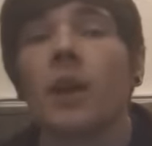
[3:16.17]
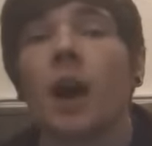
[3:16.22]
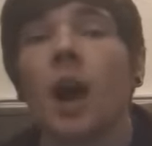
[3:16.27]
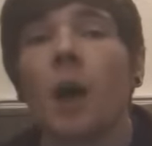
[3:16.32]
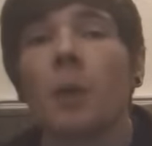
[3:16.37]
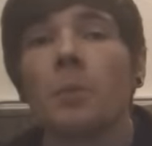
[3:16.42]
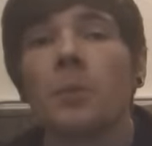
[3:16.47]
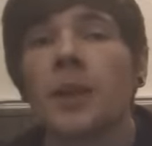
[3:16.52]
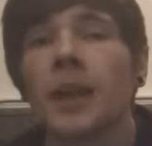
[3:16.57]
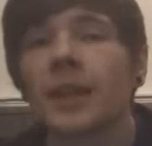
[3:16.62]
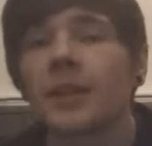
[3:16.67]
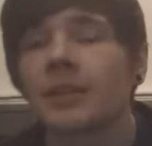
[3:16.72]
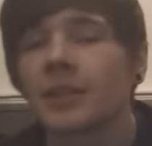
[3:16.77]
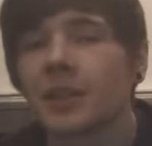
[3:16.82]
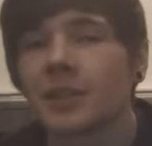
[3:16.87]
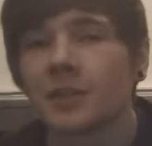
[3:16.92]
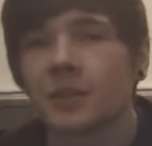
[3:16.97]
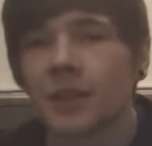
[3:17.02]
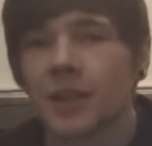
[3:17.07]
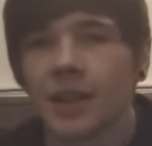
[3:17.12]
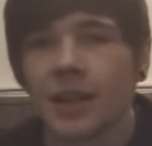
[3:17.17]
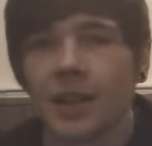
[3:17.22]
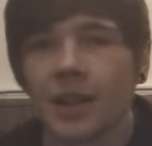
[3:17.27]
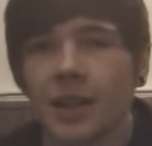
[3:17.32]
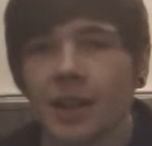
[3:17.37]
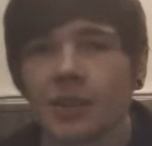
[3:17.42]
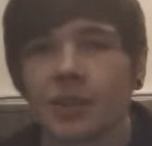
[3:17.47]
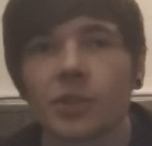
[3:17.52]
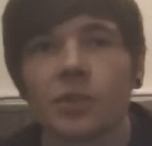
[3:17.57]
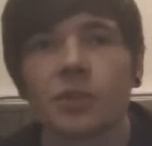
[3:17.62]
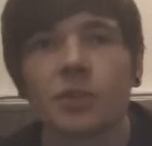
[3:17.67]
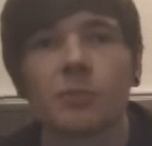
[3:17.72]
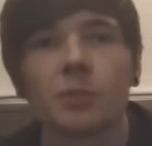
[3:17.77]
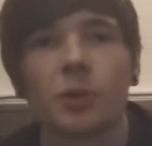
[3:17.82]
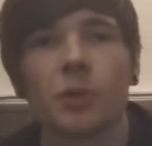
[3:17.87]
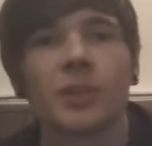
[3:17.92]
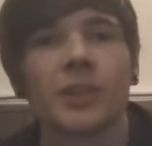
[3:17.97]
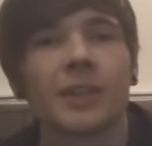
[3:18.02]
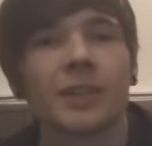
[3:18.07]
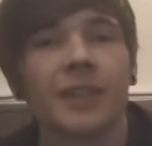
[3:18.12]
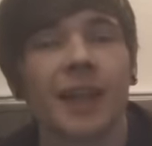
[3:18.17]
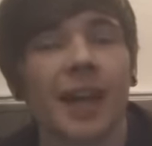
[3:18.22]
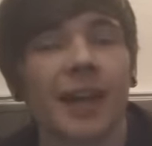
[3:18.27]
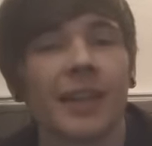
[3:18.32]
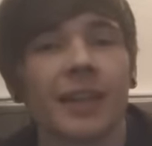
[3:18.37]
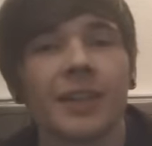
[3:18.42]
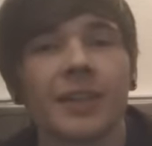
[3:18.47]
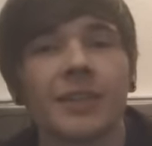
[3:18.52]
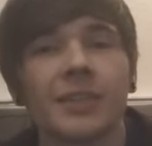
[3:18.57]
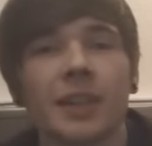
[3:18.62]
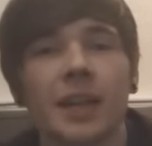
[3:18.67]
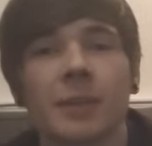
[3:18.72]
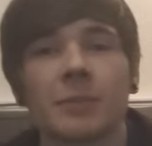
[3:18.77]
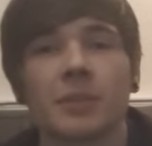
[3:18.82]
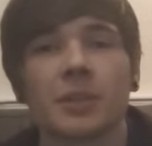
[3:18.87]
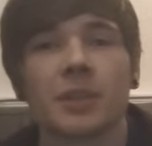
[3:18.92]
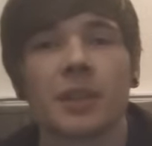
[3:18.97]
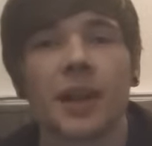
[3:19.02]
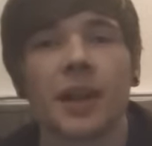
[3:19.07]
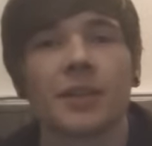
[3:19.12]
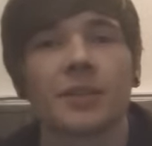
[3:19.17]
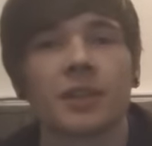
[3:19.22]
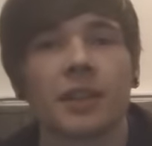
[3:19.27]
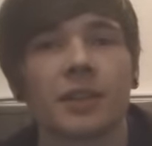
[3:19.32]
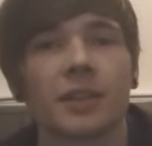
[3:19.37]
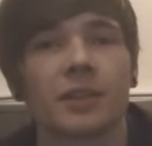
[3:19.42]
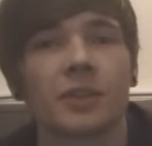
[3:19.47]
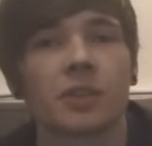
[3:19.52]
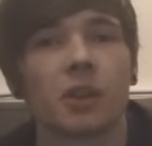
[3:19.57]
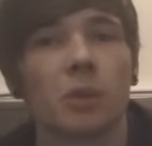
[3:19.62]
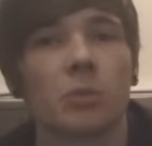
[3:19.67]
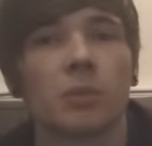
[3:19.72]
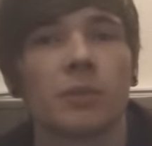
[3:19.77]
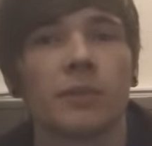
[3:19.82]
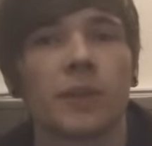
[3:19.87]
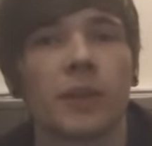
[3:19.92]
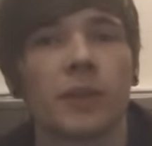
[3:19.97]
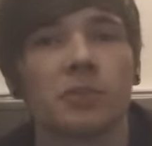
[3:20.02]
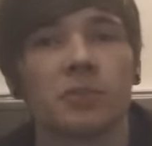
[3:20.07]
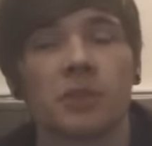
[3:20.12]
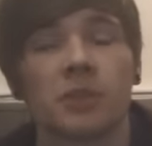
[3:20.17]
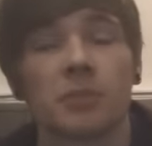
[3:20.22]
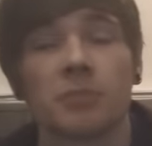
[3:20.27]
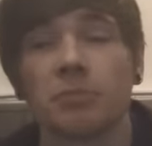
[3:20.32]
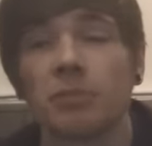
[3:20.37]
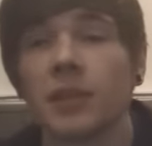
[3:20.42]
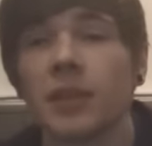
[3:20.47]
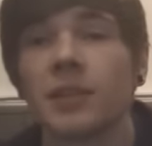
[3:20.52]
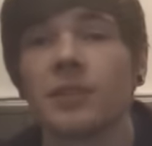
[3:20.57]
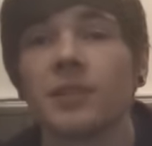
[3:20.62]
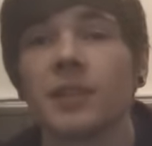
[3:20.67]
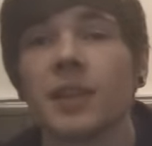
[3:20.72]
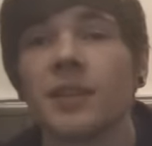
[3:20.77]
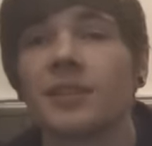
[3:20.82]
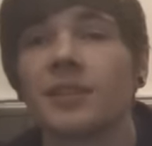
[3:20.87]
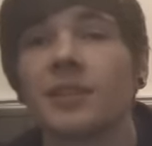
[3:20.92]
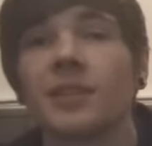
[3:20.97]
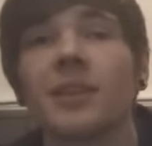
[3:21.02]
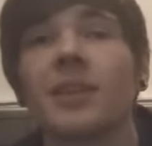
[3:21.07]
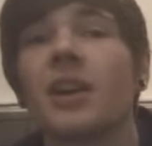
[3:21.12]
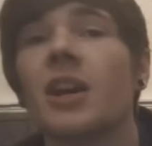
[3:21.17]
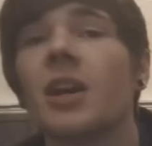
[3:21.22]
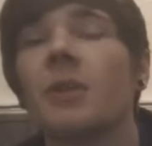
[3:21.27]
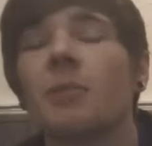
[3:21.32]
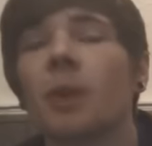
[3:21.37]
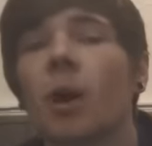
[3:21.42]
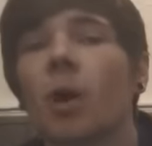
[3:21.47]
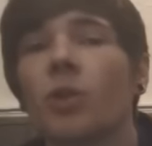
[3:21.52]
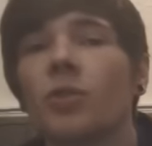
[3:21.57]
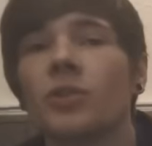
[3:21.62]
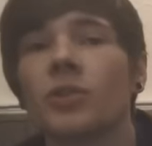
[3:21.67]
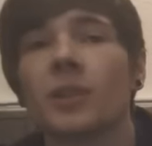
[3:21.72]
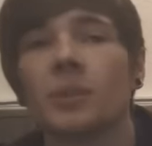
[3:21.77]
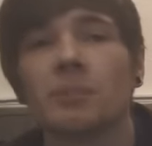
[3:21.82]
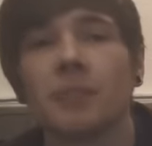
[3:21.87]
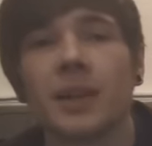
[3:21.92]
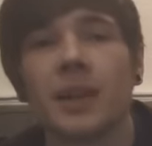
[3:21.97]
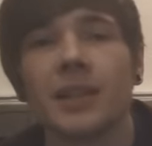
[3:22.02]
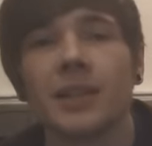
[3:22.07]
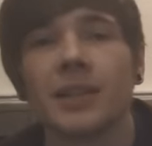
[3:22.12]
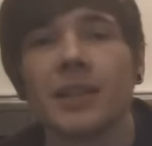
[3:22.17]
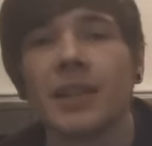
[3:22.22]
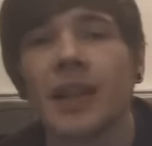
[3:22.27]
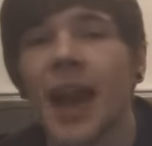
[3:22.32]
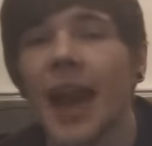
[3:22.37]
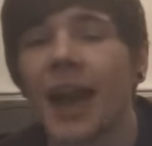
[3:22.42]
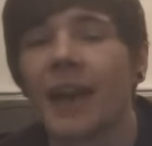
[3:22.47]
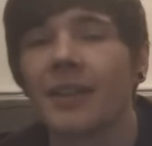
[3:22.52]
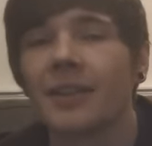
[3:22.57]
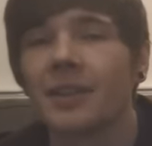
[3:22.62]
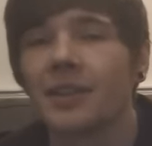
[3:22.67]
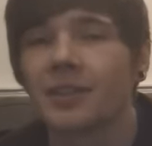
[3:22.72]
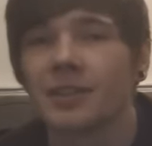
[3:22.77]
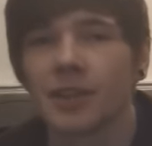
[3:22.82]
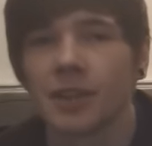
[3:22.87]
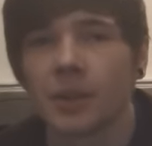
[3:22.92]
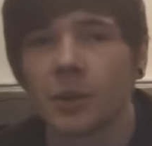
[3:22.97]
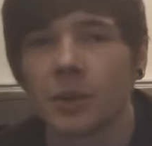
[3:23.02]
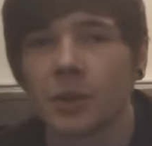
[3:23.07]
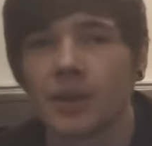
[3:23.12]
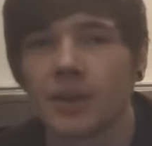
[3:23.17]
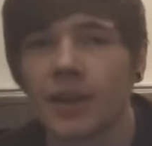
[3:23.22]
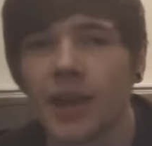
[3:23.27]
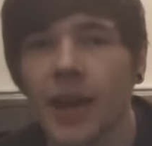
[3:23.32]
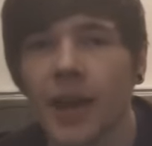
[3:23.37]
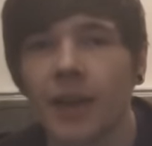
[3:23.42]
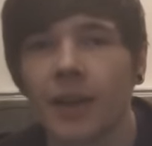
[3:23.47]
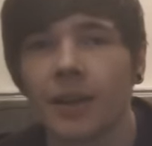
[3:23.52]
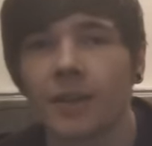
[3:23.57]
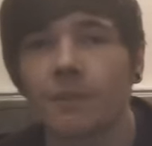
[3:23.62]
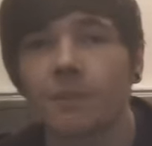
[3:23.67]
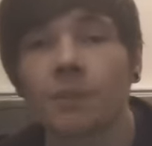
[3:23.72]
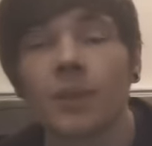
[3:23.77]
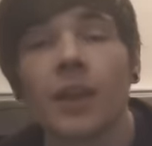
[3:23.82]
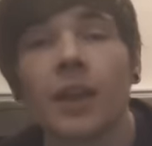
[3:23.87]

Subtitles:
Up next is Vanillux, who sports exactly the same stats as its Noble Victory's predecessor, but holds an ability and a single attack.